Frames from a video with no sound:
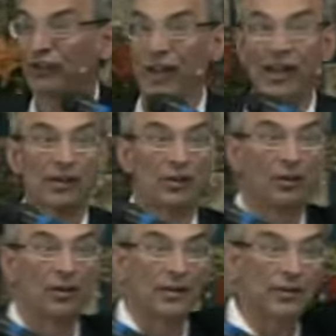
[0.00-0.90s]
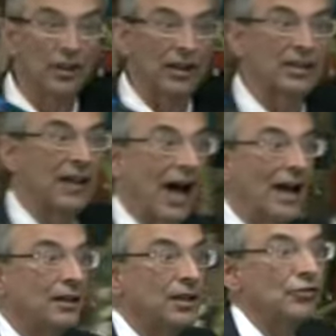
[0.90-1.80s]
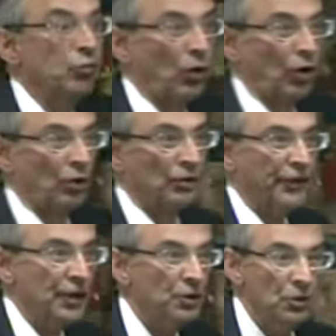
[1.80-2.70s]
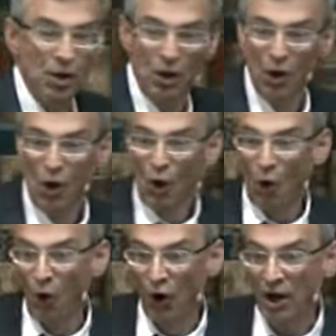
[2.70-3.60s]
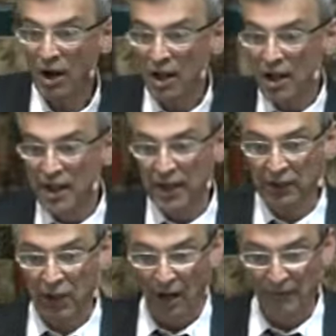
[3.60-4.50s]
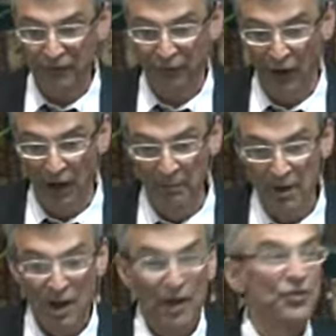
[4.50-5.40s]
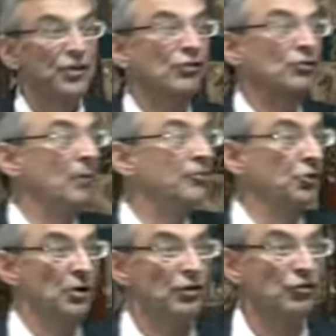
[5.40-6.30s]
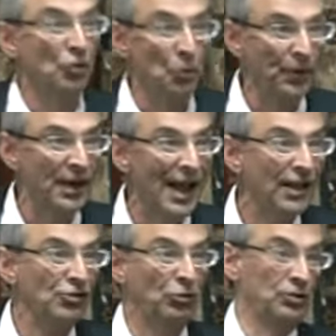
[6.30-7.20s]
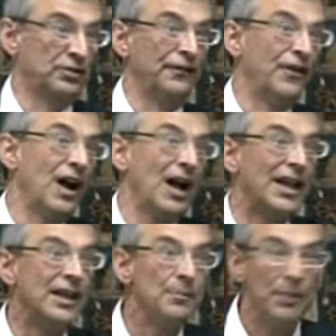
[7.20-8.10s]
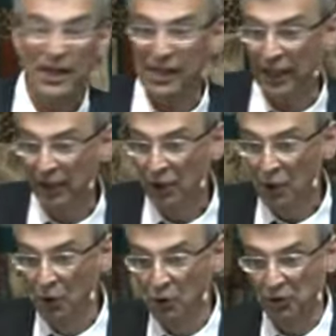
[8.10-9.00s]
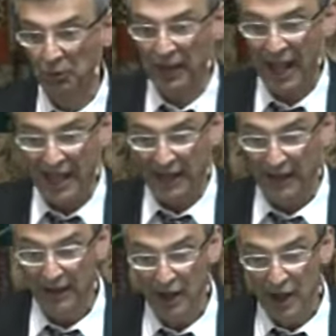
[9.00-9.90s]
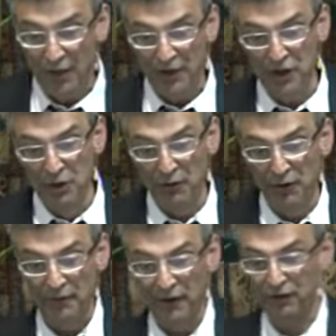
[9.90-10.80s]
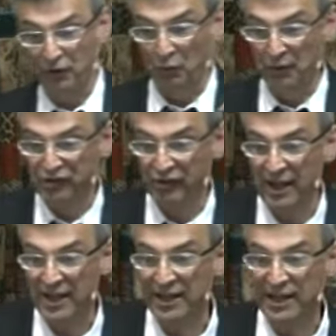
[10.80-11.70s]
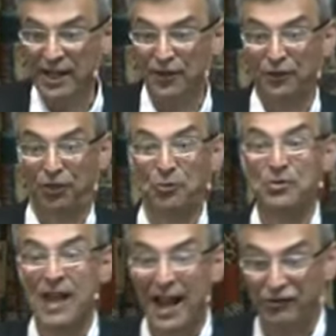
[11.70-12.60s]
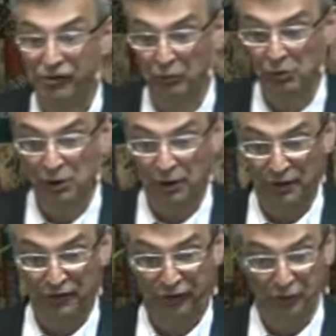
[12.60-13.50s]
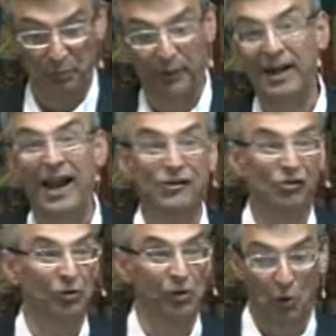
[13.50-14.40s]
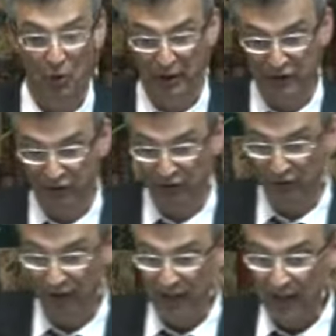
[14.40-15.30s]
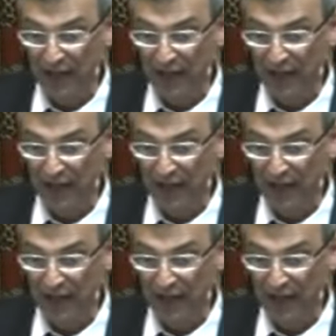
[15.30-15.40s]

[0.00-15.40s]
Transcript: secularistic, godless worldview, or it comes from some sort of supernatural, divine being who created it. The universe originated either through natural or supernatural origins.